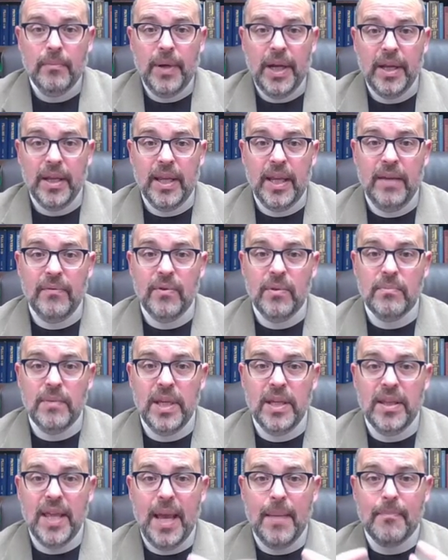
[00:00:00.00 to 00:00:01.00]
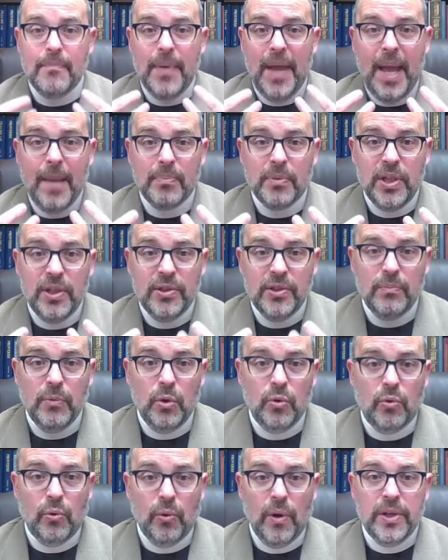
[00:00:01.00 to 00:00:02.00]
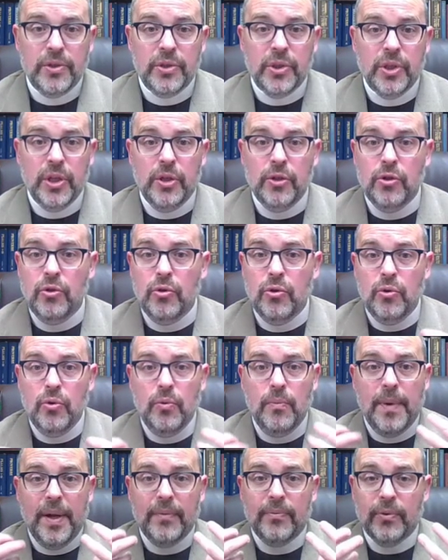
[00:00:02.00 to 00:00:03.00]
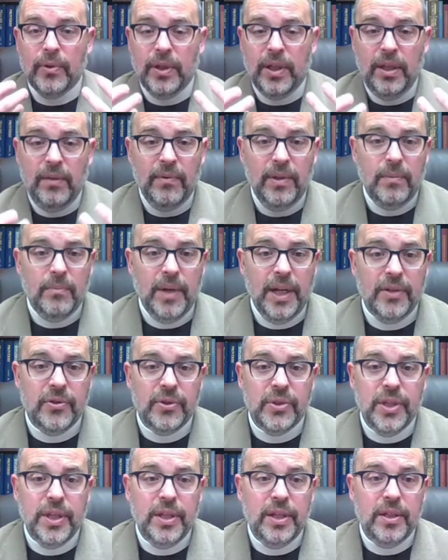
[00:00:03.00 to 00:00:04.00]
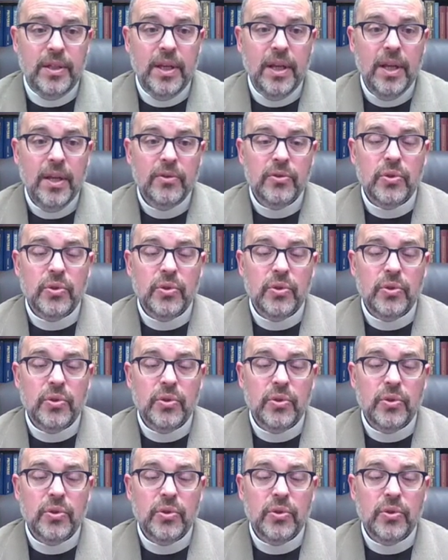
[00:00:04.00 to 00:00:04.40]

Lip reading: by giving me that baptismal grace anew, by forgiving my sin,